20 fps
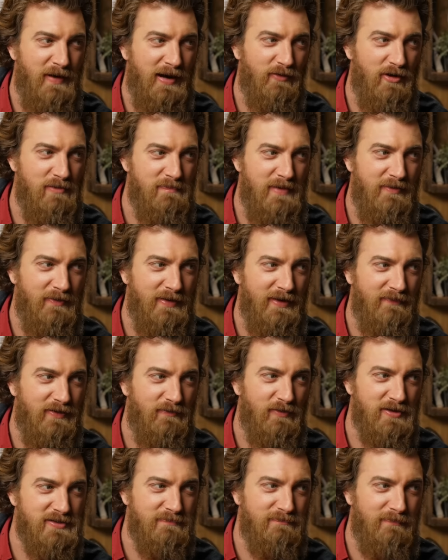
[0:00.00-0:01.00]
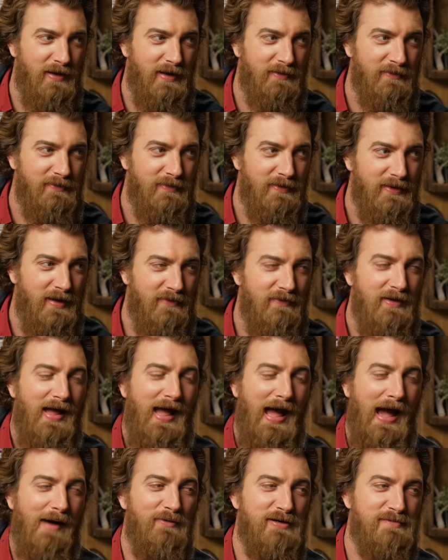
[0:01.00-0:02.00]
it, better would it be if it wasn't butter? If,
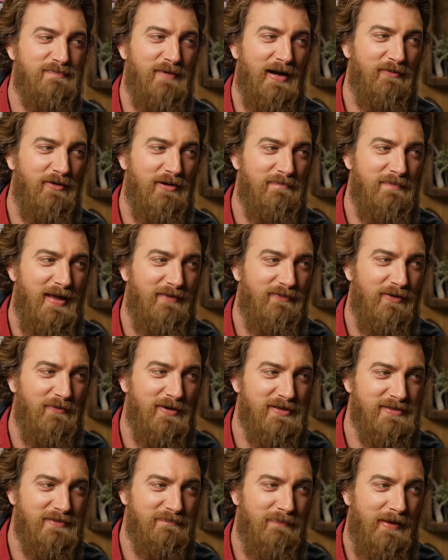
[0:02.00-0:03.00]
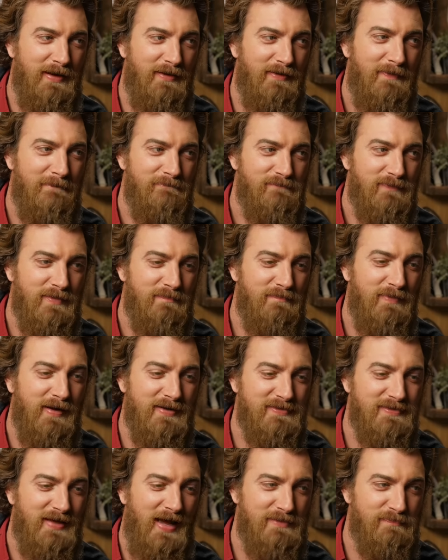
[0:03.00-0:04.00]
how much better would it be if it wasn't butter
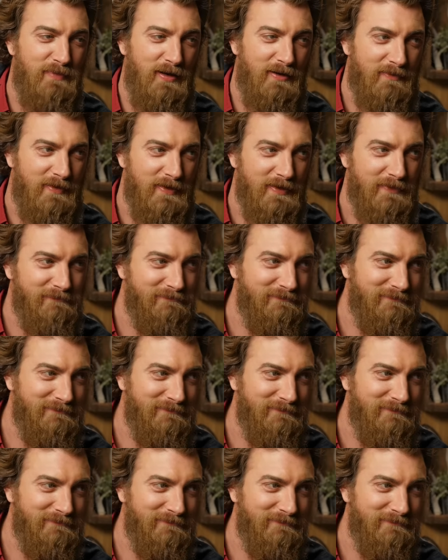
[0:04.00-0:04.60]
because it has butter on it?